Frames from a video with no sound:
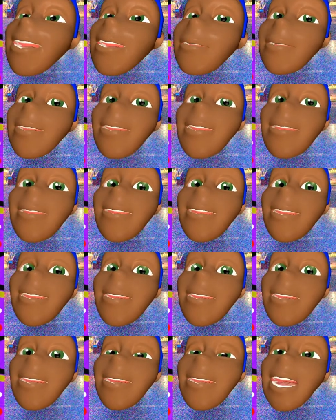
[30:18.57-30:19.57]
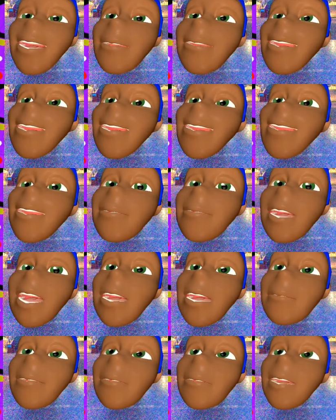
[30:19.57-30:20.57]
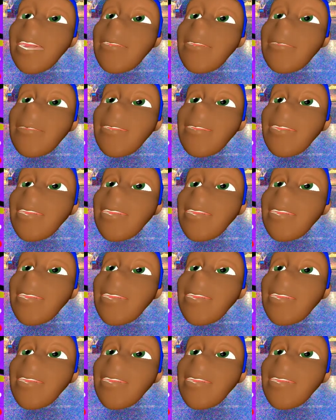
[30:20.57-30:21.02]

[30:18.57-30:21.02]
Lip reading: can we do it here? I think it's gonna pop them out.